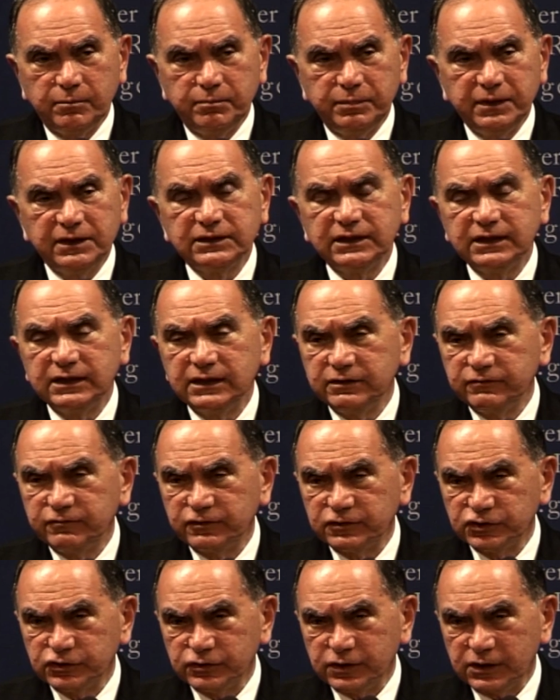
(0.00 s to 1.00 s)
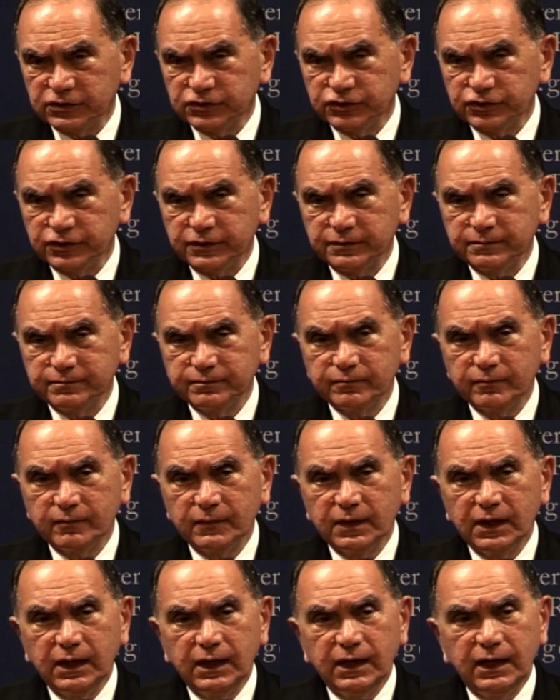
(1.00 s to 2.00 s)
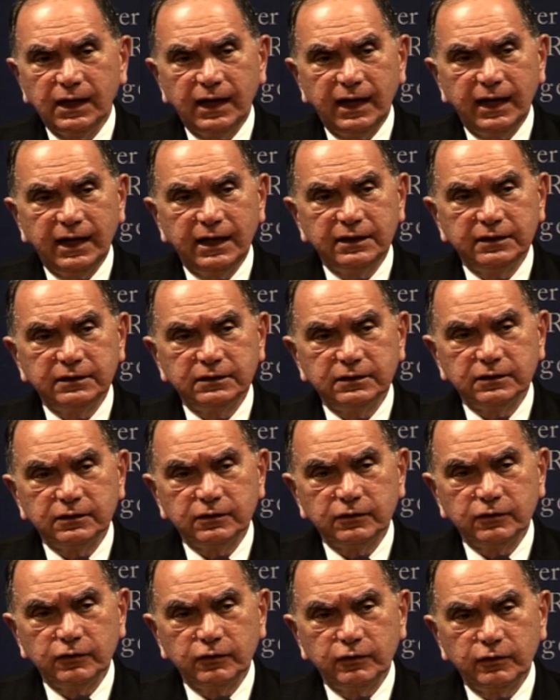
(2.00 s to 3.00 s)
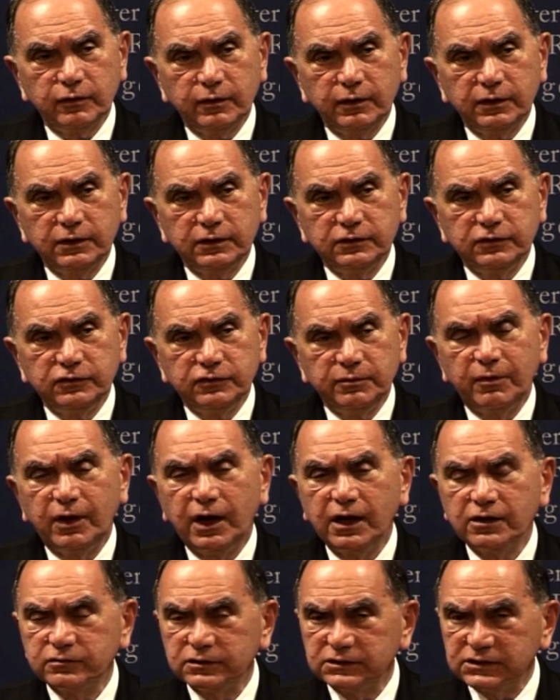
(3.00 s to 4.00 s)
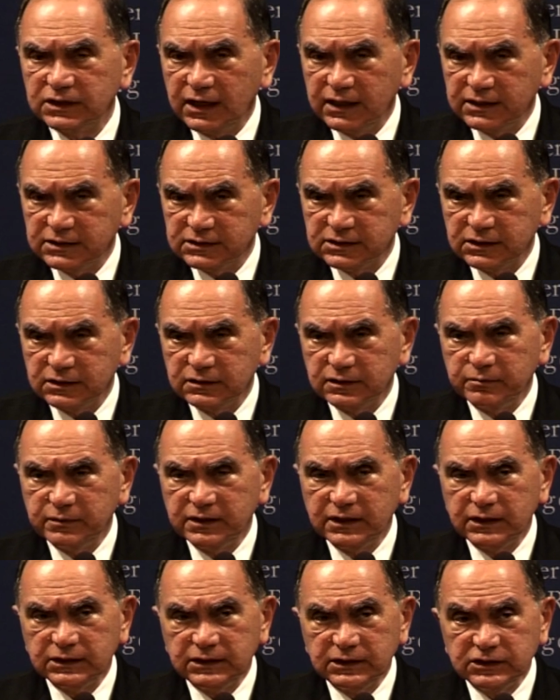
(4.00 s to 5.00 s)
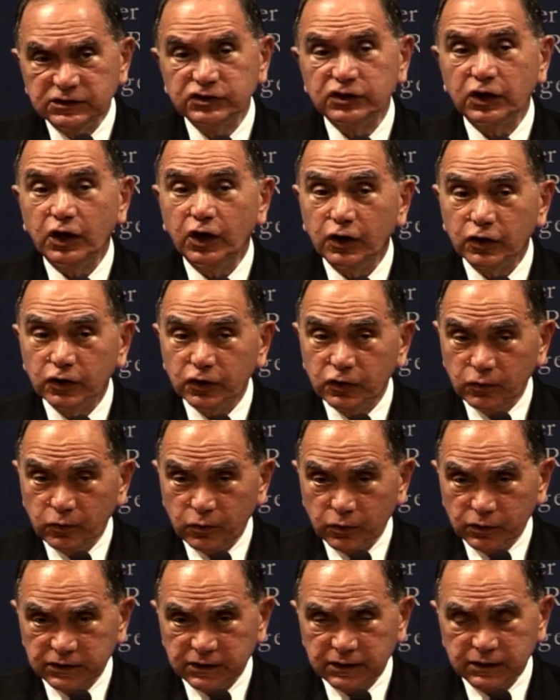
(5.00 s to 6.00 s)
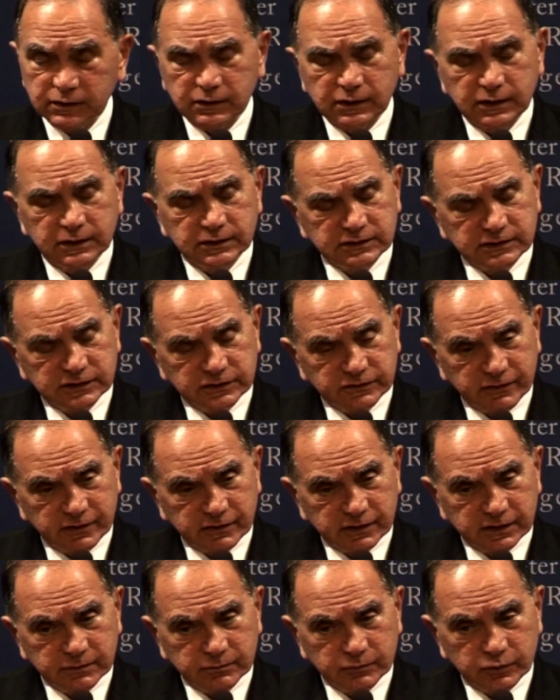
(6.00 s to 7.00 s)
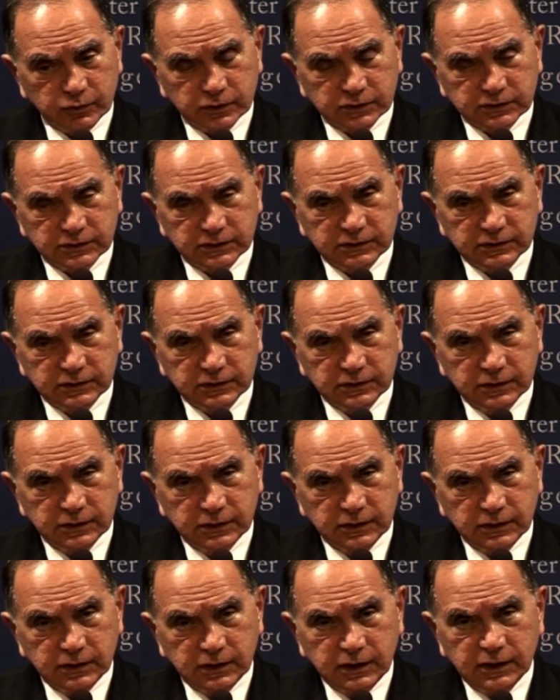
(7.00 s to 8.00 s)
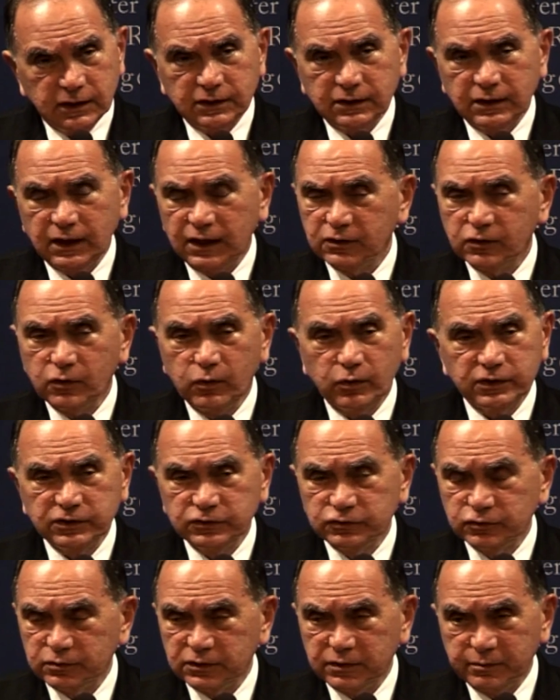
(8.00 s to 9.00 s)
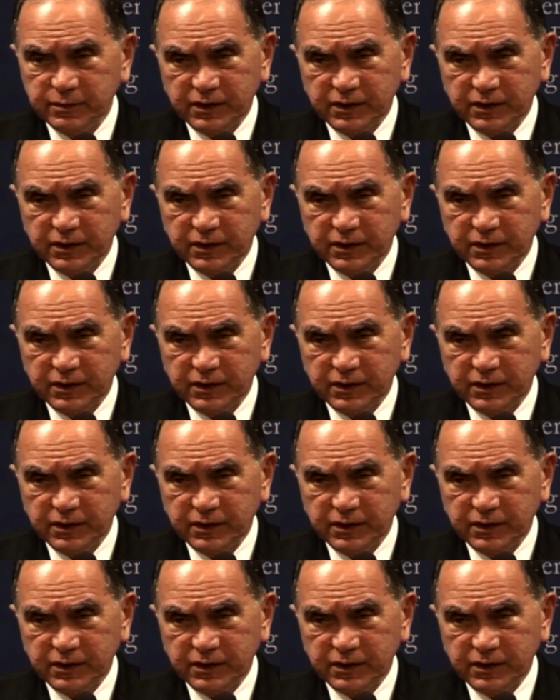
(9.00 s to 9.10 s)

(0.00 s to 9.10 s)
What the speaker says: building infrastructure, and democratizing the Middle East according, and this is very important, not according to an